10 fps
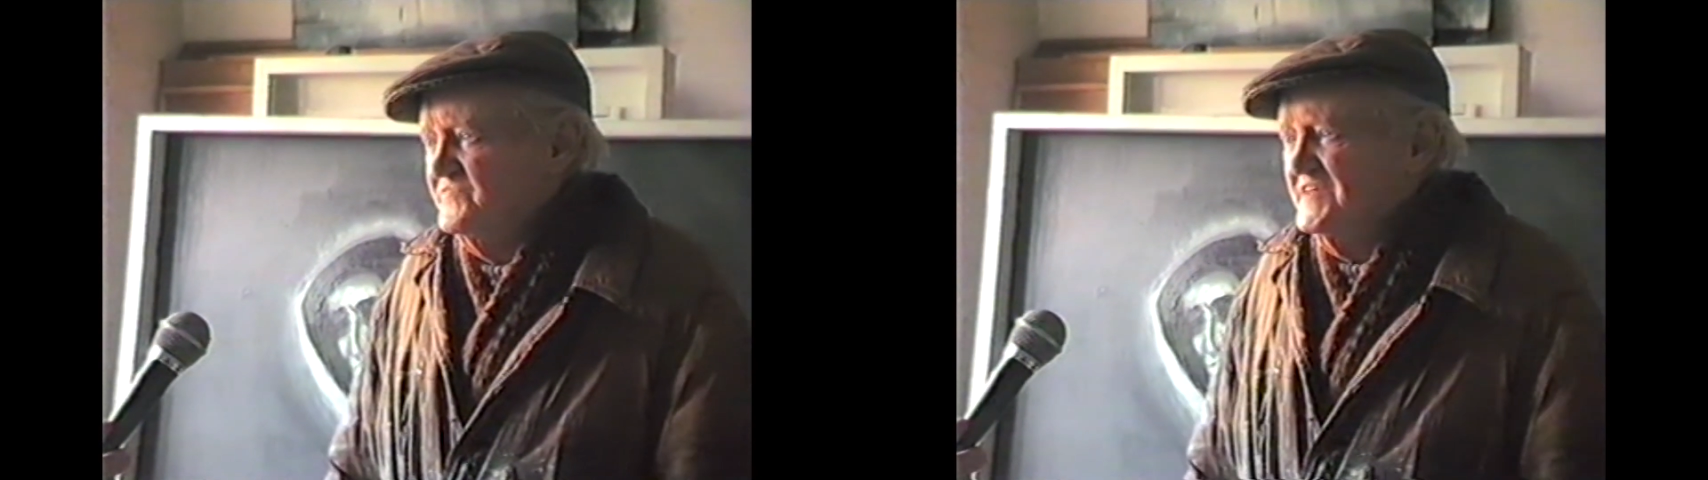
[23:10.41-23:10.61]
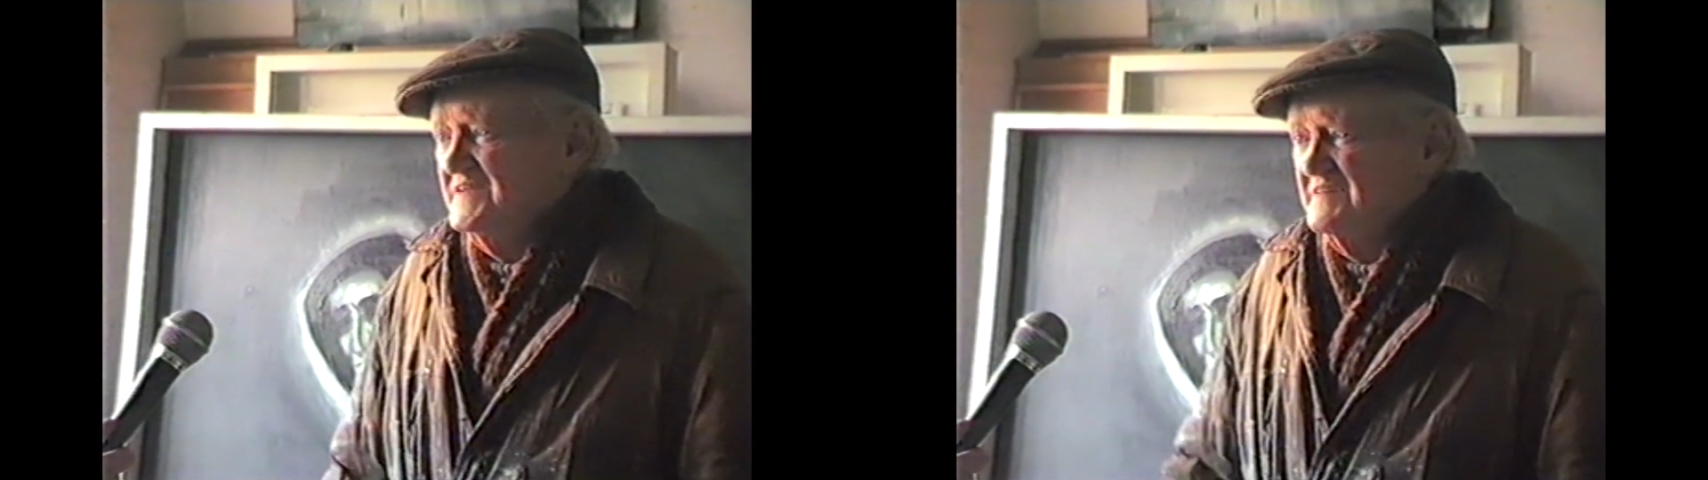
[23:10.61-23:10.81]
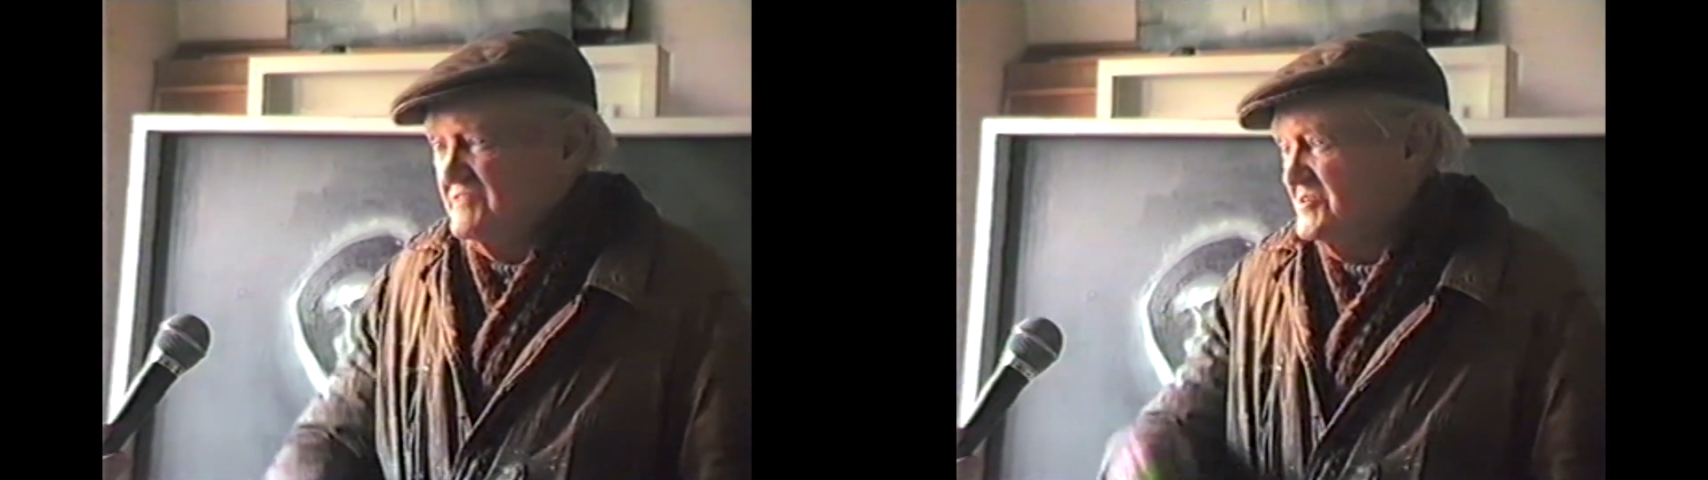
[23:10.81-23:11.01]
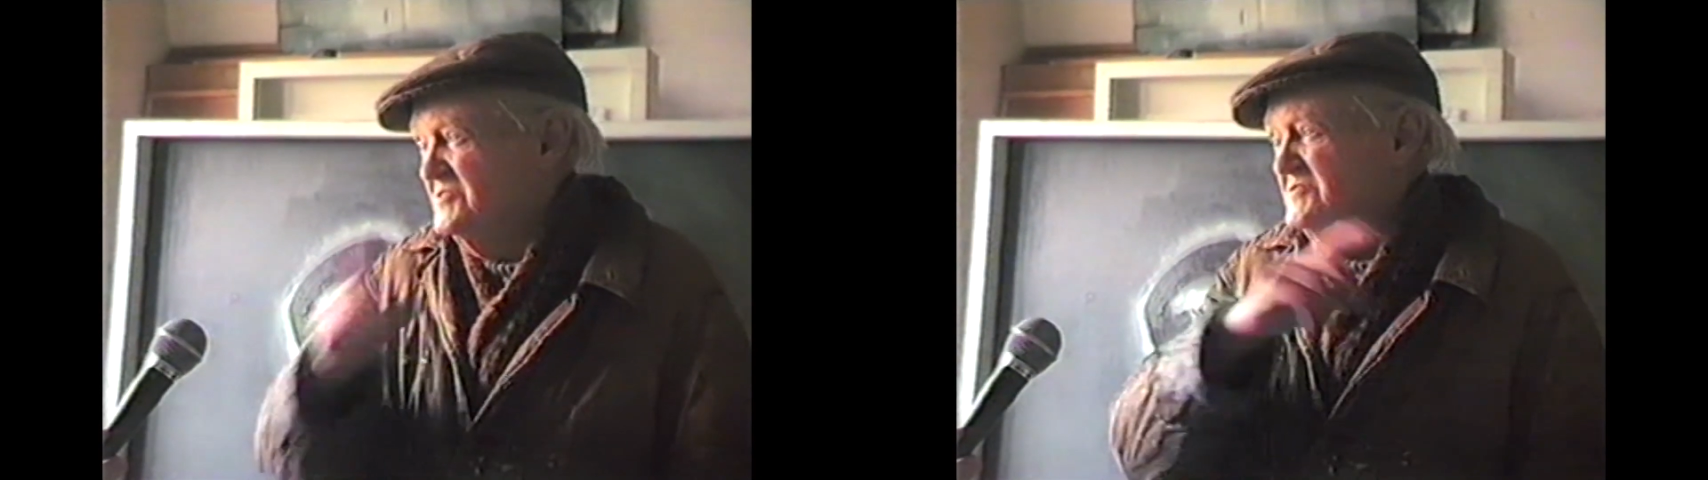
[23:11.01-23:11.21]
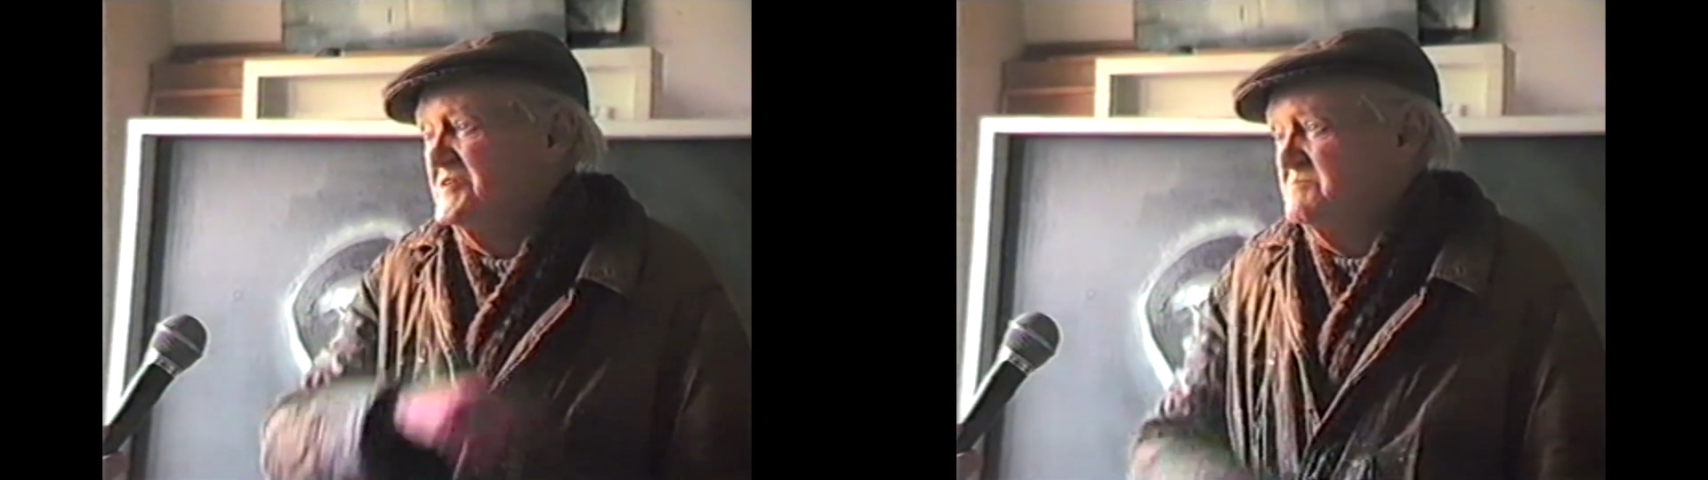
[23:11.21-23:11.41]
they'd never
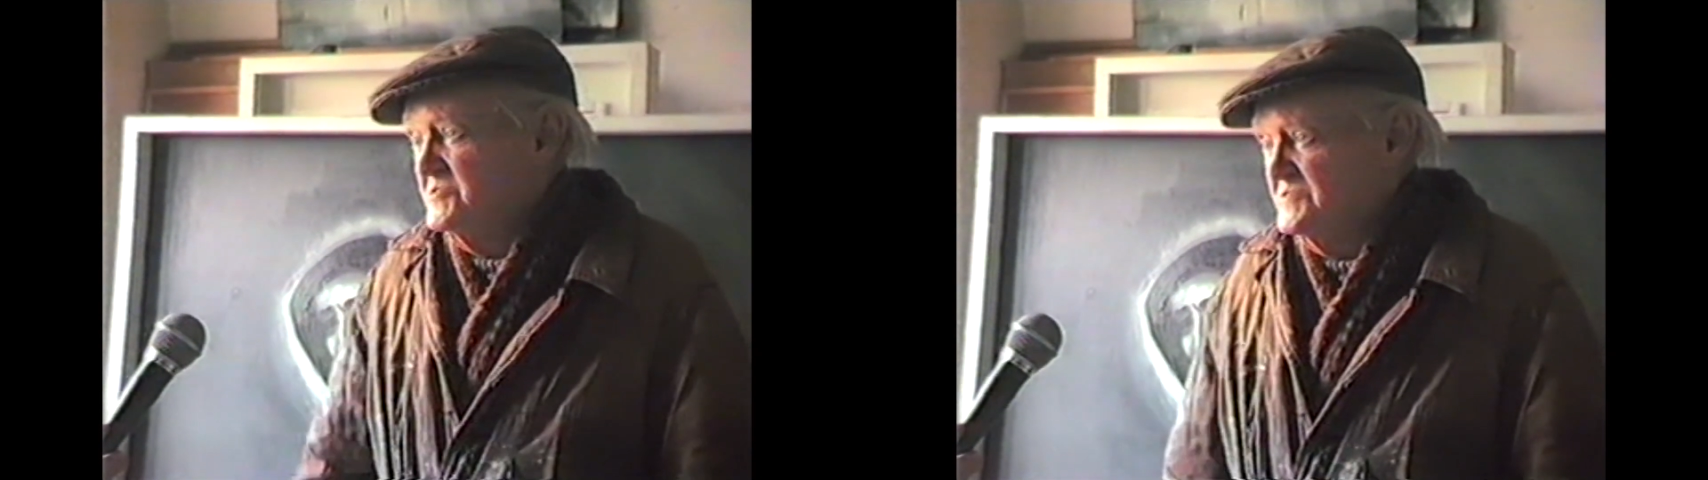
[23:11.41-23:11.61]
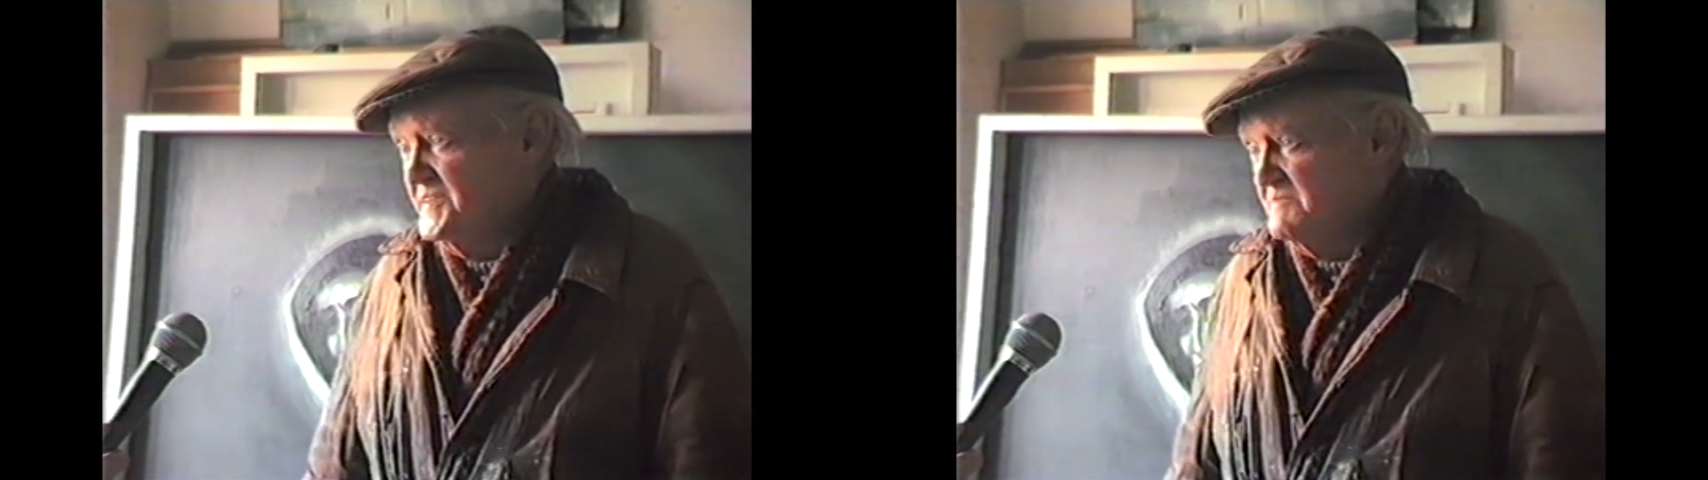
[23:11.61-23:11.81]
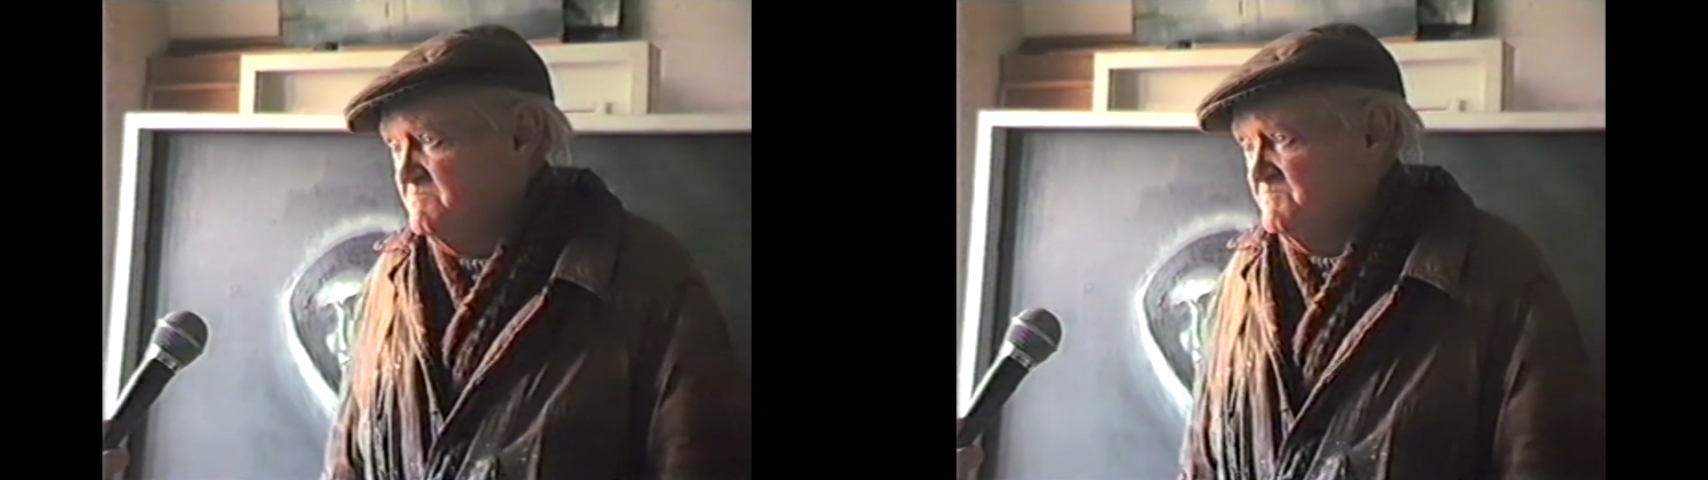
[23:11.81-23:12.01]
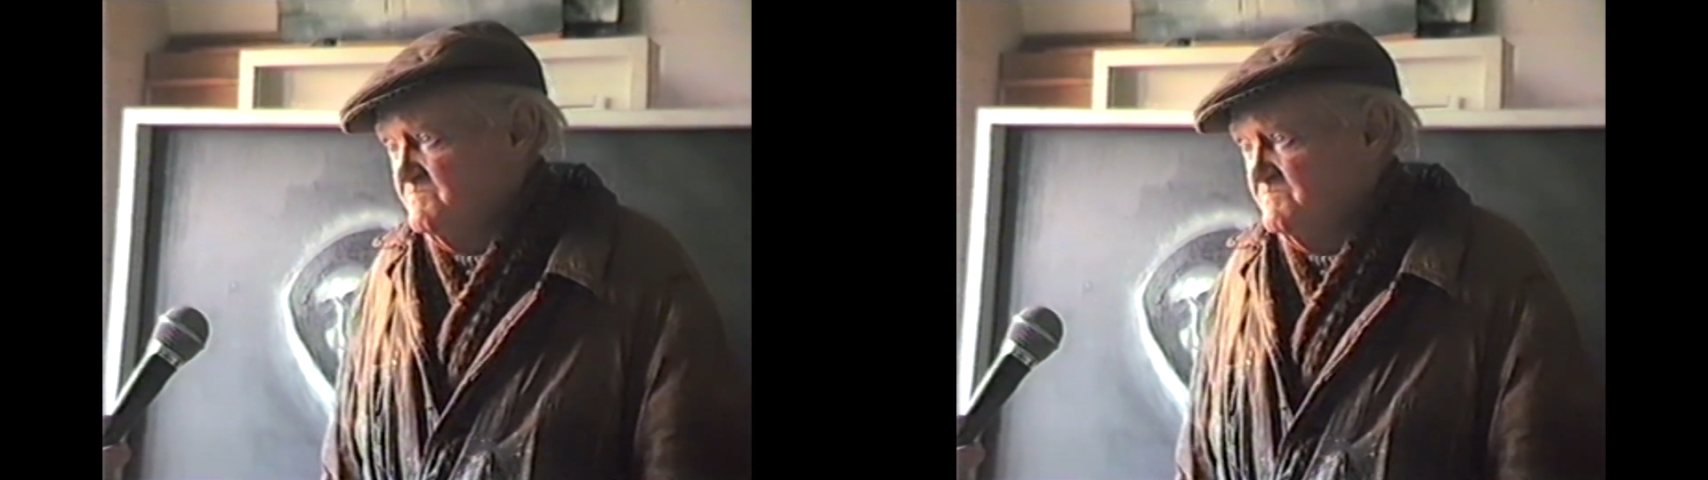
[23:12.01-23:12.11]
heard about him.